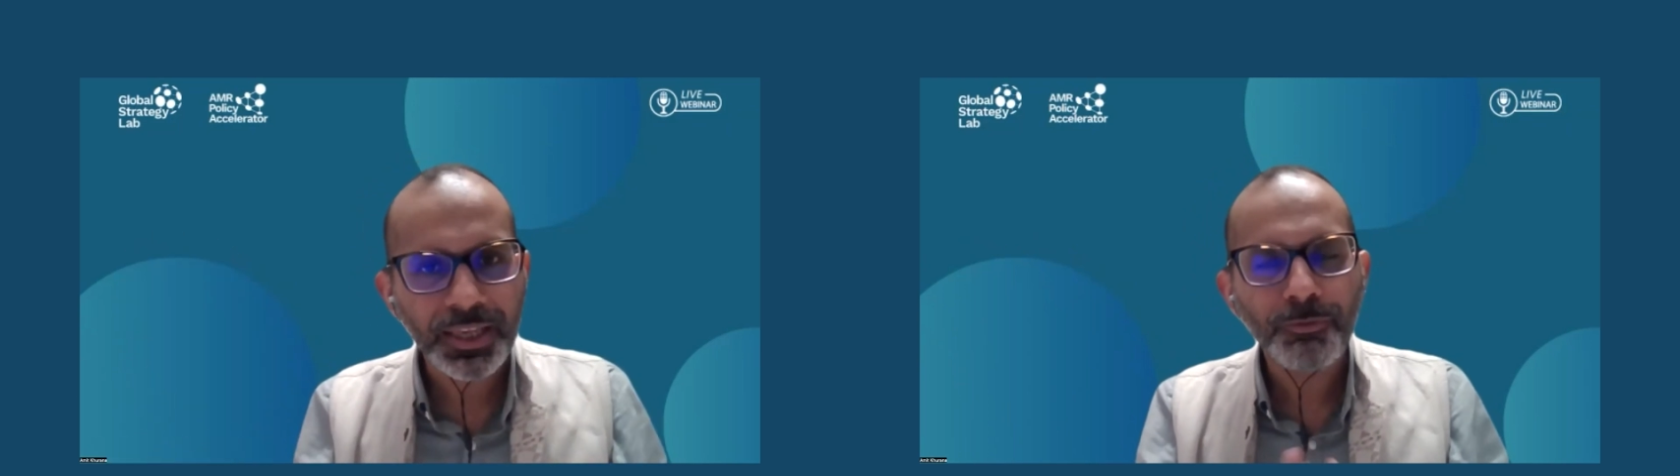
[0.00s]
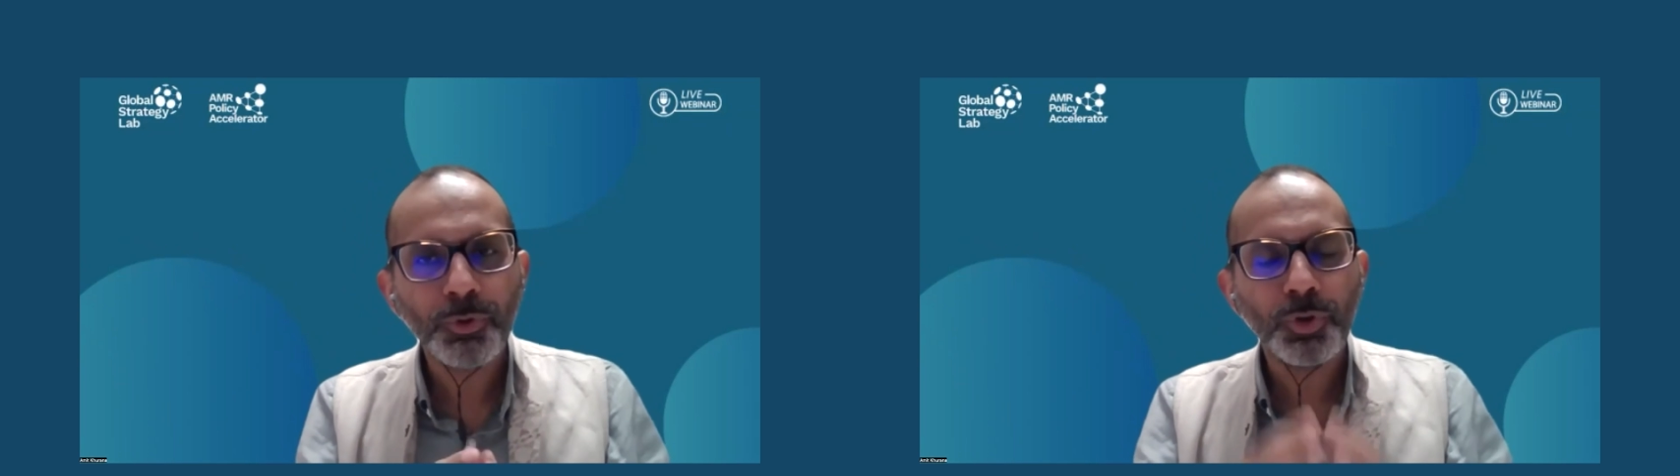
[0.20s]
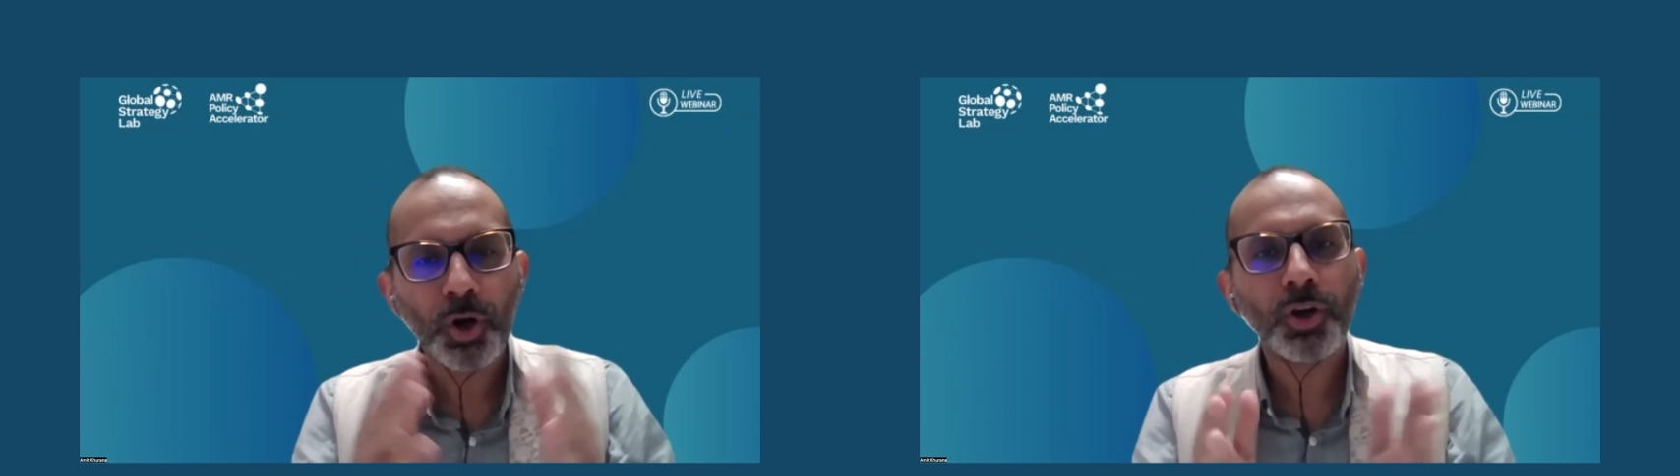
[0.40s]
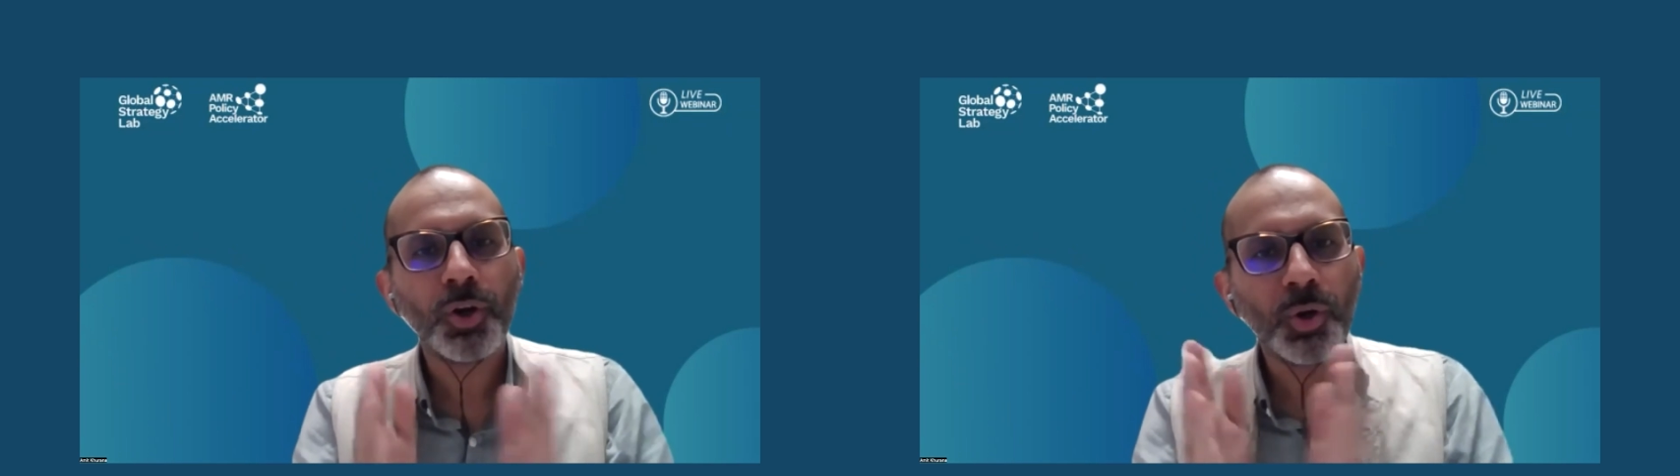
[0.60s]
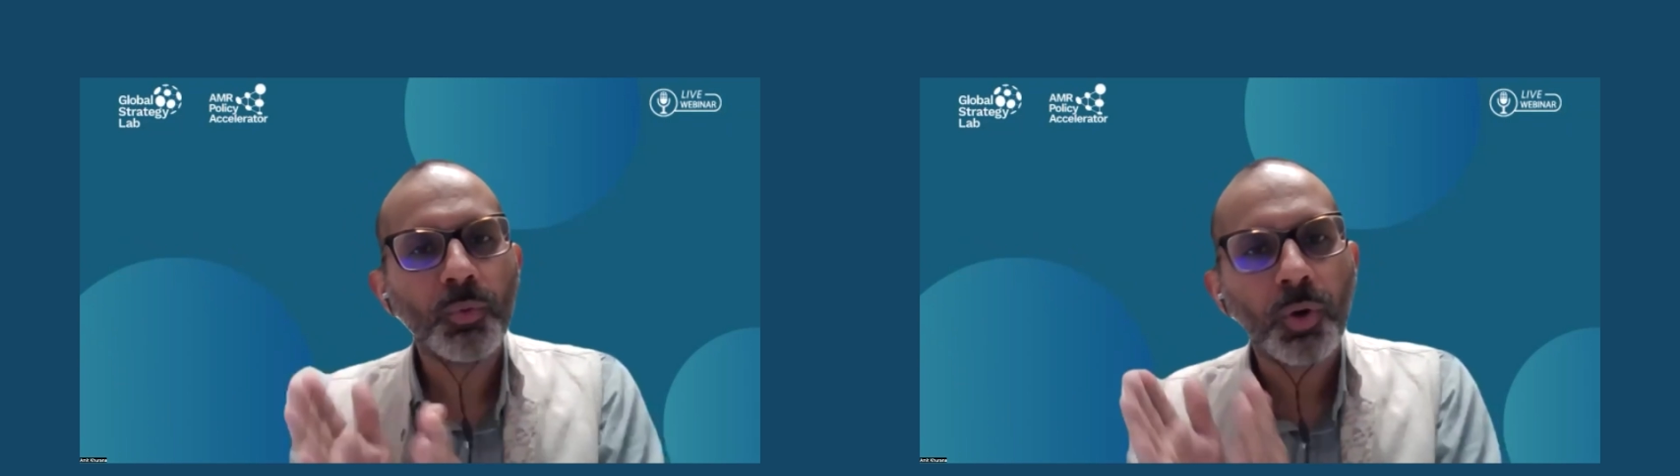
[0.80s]
if you do not
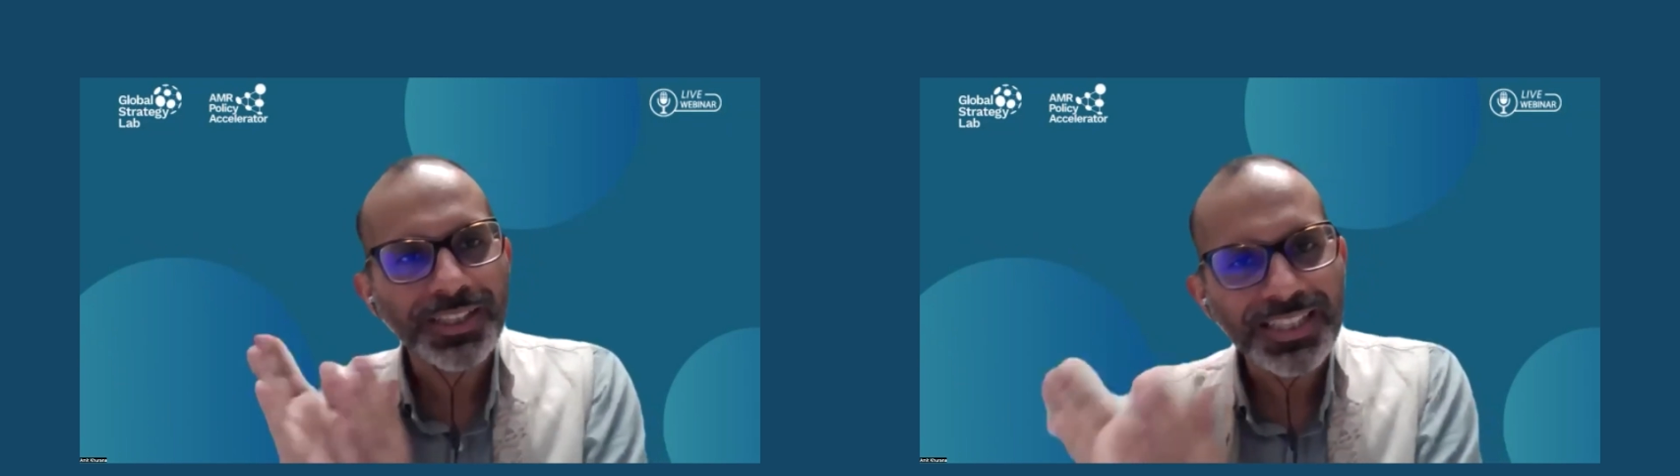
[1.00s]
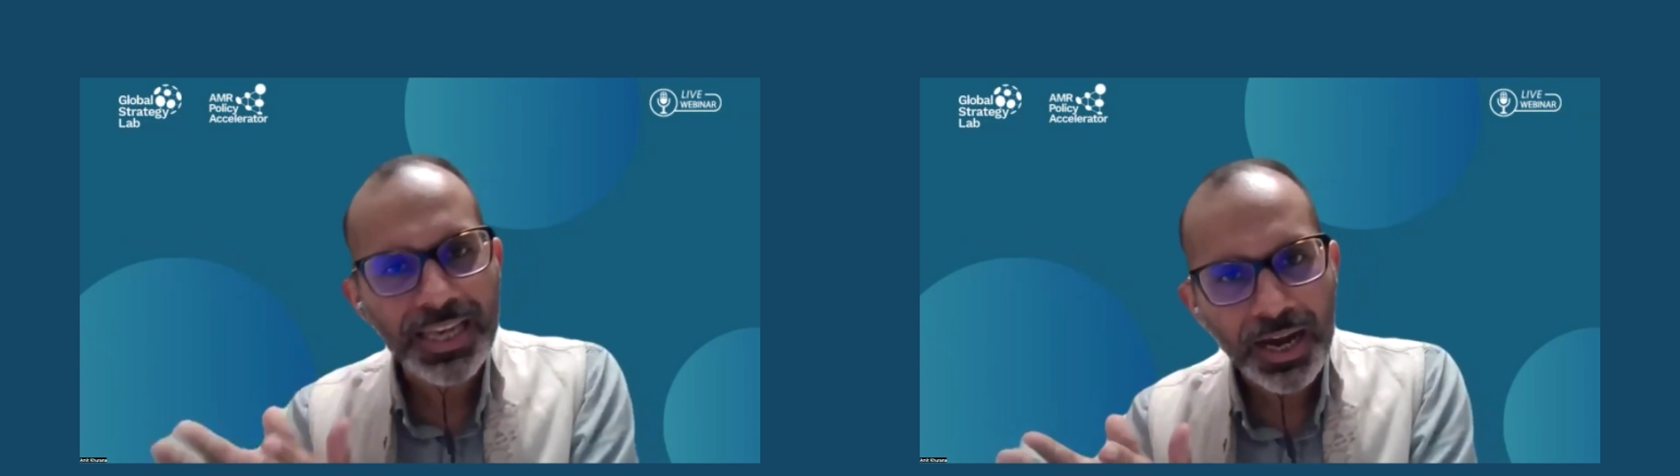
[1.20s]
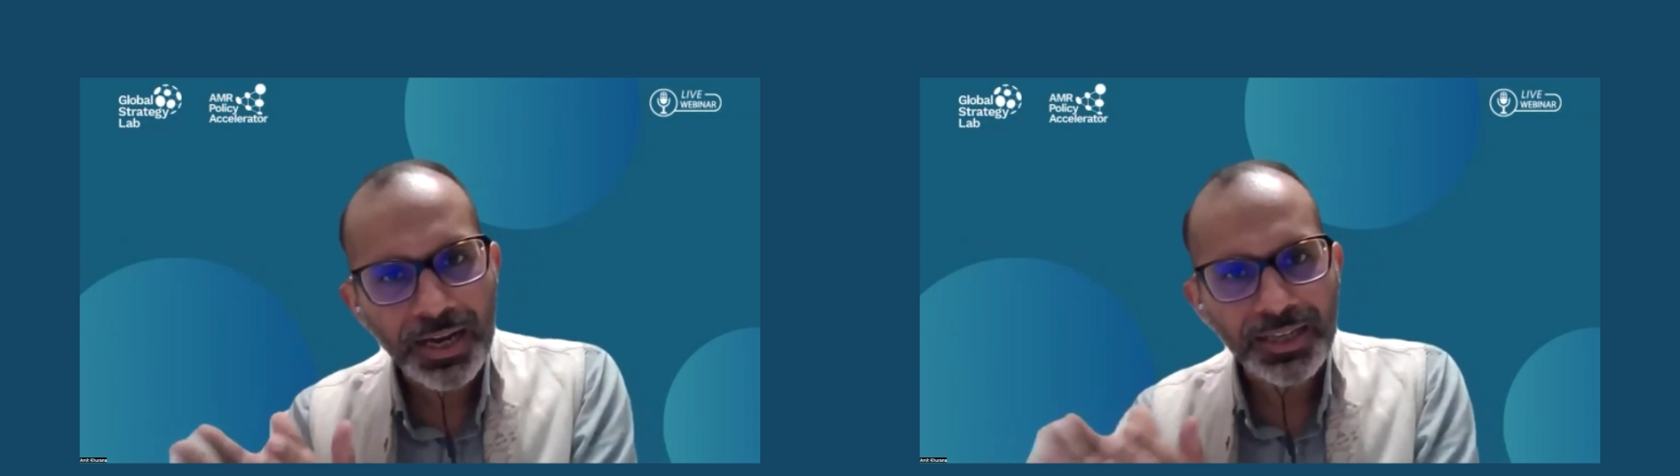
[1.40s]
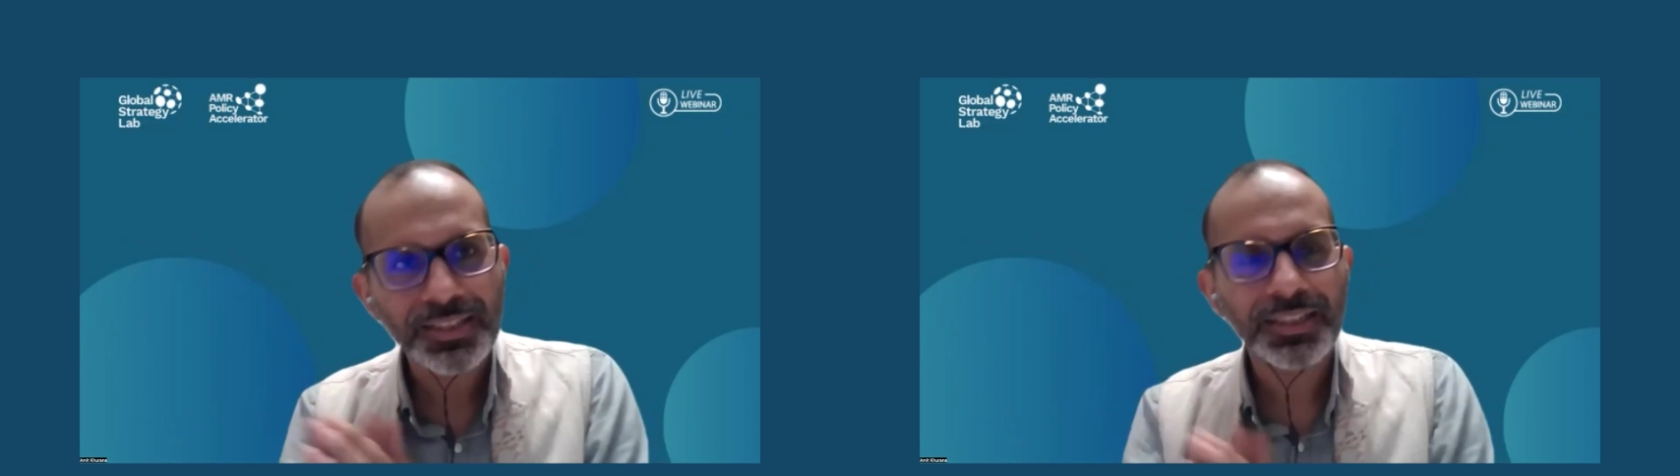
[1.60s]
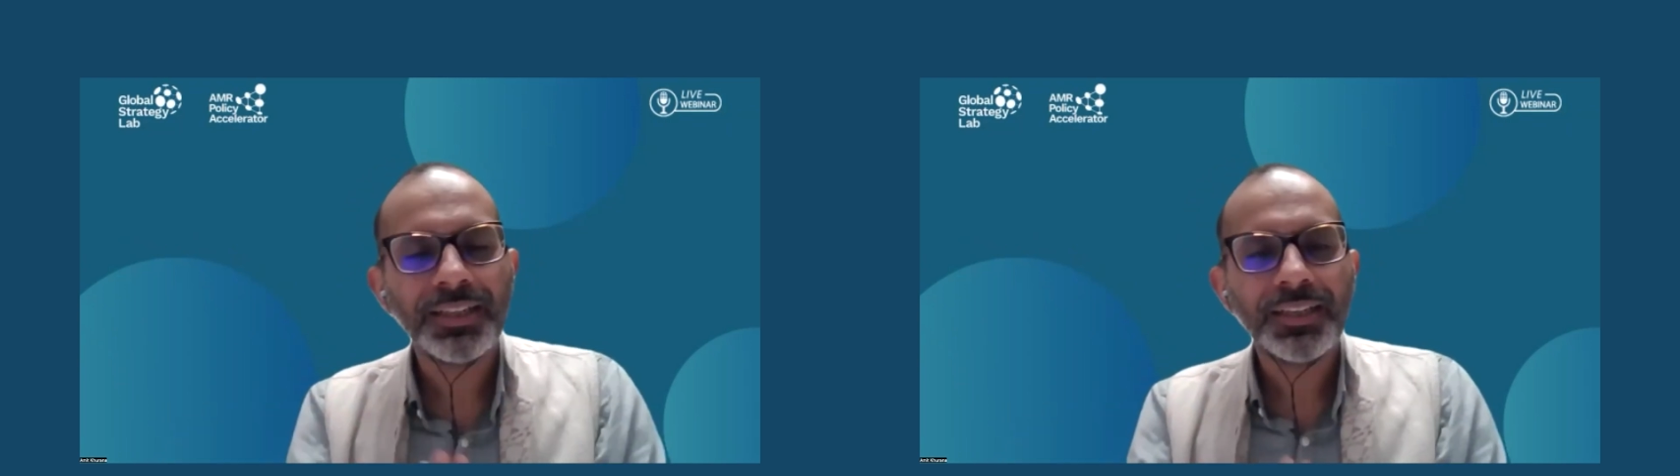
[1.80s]
know what is the ask,